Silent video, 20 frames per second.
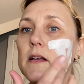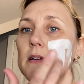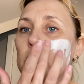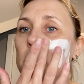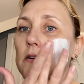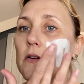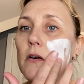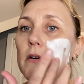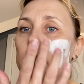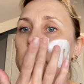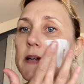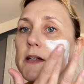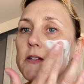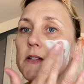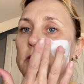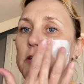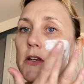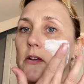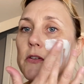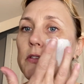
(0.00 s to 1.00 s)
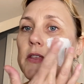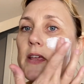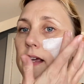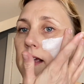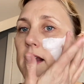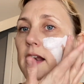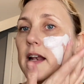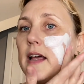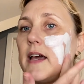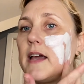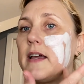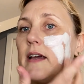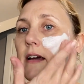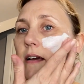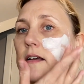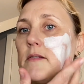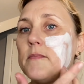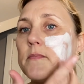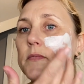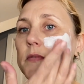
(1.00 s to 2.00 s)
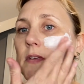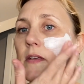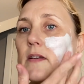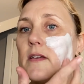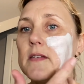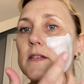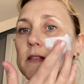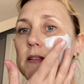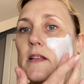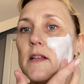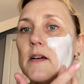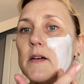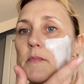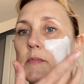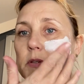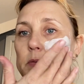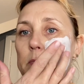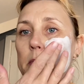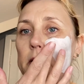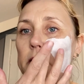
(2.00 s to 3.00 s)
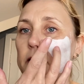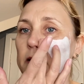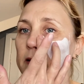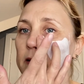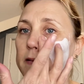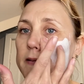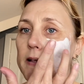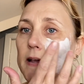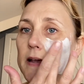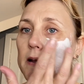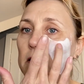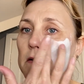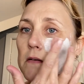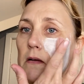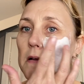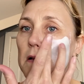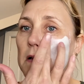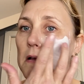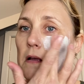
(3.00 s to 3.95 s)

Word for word: not in a too thick layer, so you can see that I'm spreading this out.